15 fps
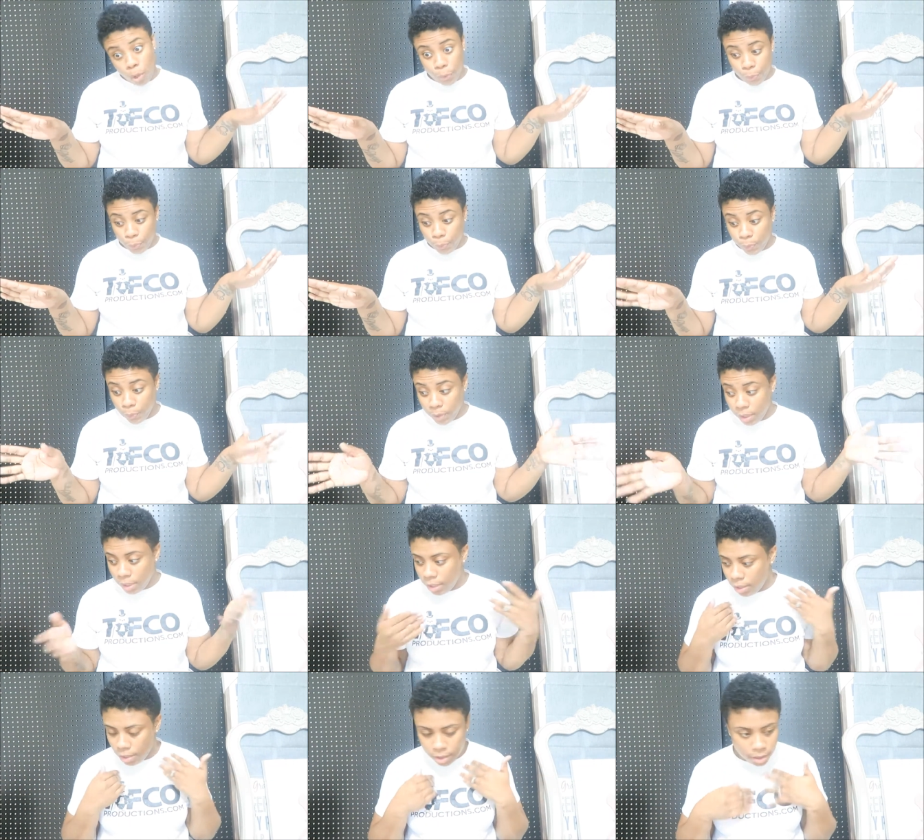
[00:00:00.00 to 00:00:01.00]
Whoa.
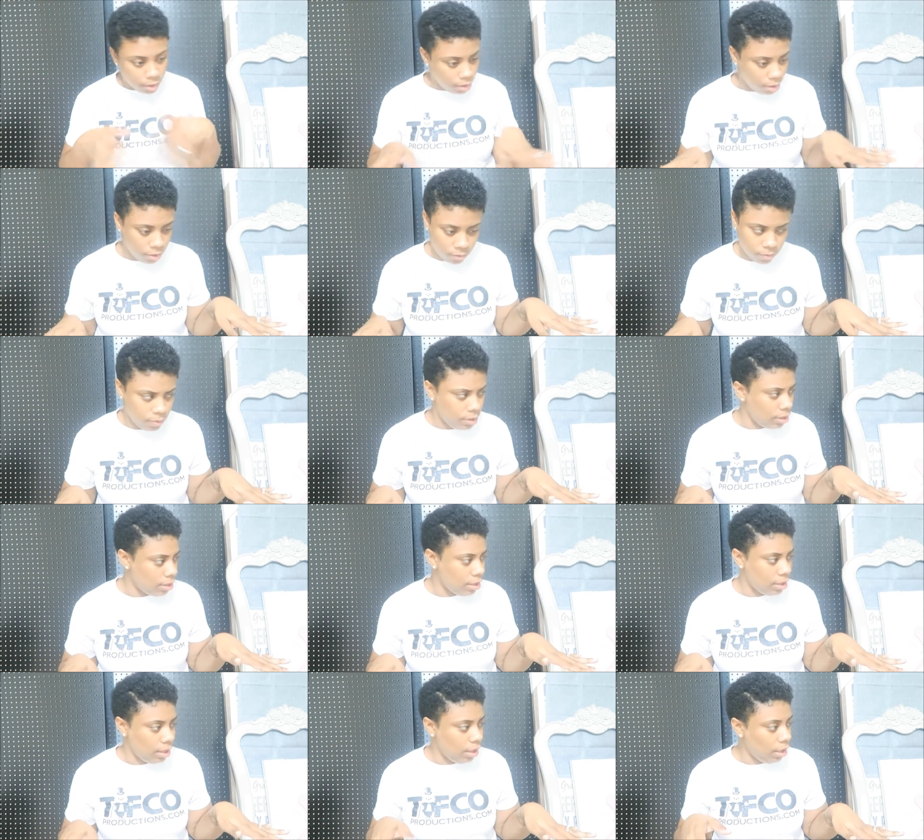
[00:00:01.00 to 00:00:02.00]
What
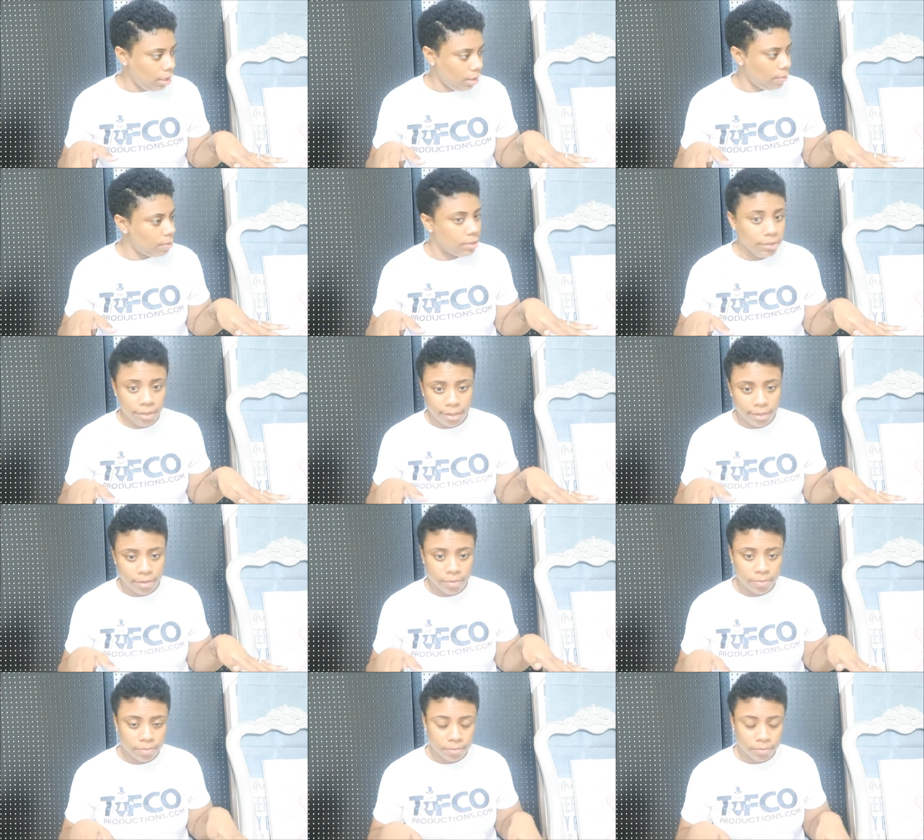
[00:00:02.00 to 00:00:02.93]
the heck was that?